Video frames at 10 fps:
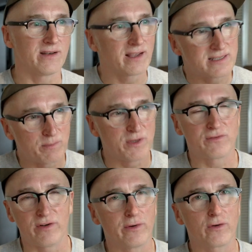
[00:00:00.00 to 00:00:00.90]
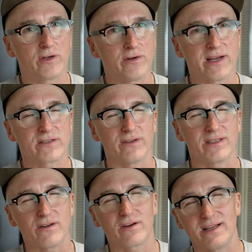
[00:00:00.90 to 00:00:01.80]
nice, a beautifully recorded restaurant,
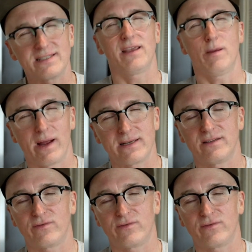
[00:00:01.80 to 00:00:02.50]
it's not going to take you back to the